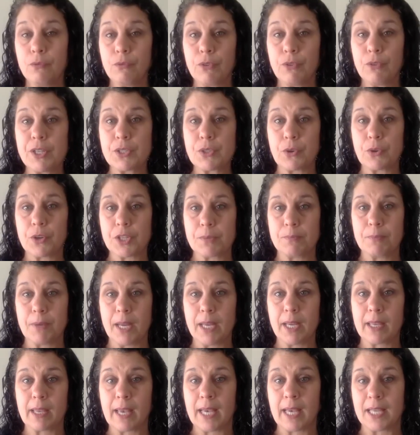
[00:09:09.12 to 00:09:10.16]
resource,
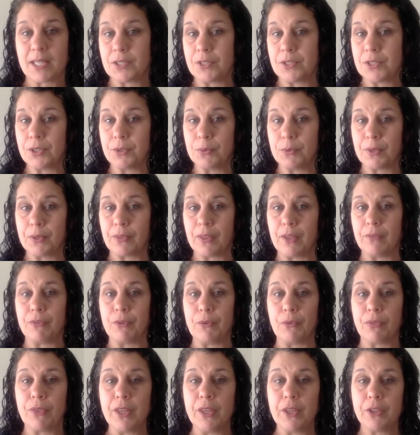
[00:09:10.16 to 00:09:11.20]
Mike, has to do with if
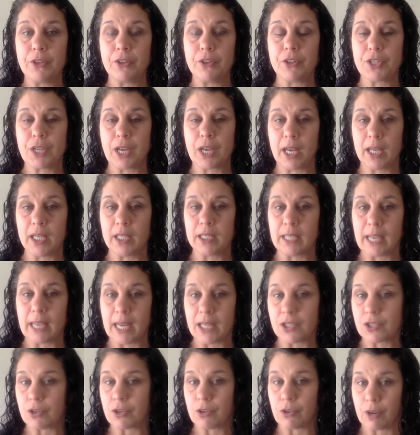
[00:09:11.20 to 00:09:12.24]
you think your child
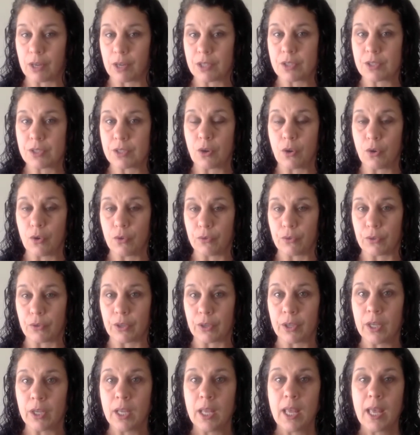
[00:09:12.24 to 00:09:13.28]
has crossed
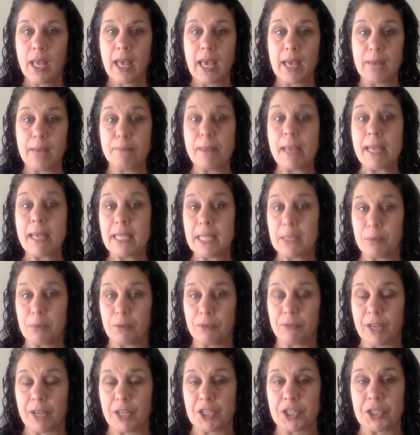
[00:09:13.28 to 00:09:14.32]
over and may need
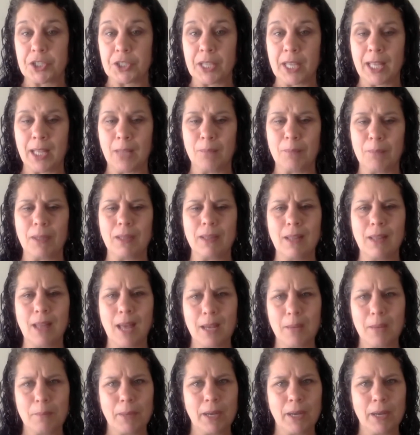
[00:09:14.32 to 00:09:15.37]
professional help, a
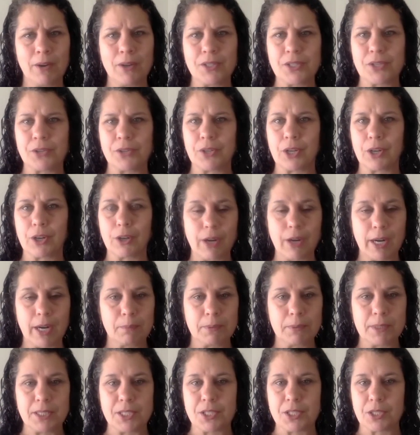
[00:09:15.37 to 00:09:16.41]
lot of parents are
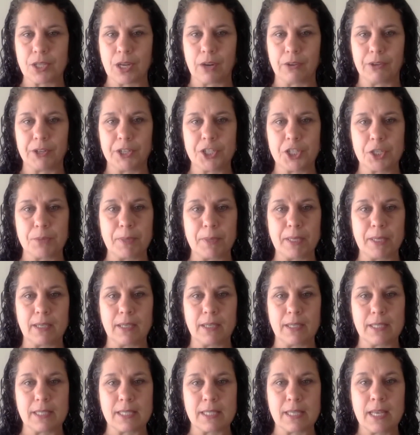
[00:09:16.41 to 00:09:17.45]
incredibly discouraged
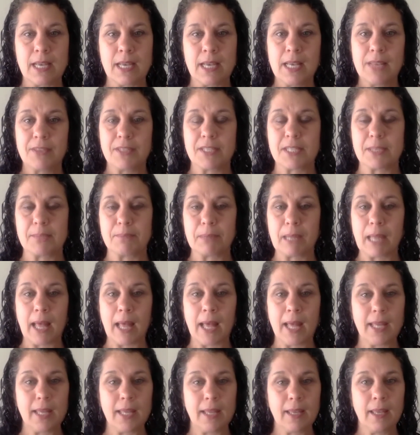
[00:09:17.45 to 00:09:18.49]
because the
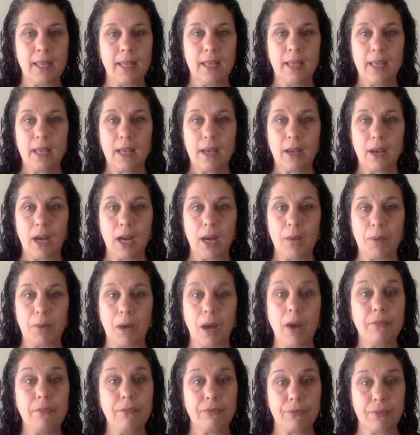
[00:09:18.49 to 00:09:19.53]
supply um,
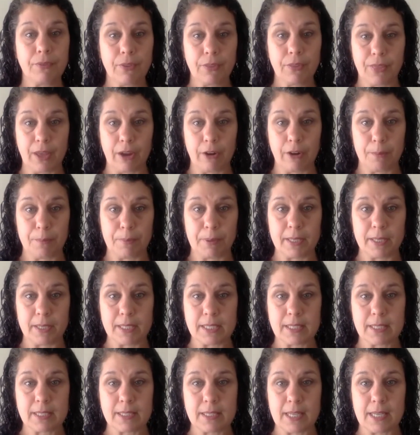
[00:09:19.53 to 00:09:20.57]
of
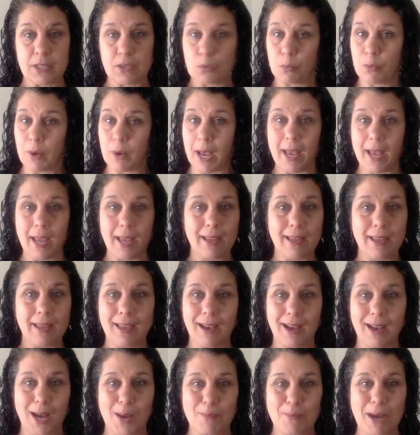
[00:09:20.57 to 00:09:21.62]
therapists is way
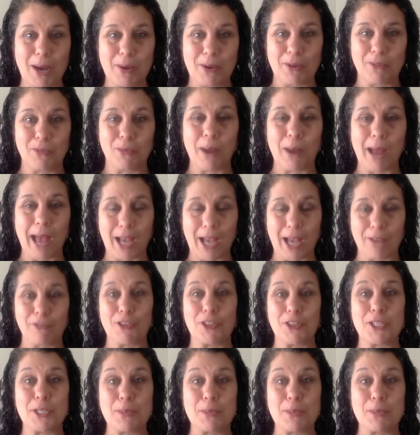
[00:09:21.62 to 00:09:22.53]
um, out of whack for the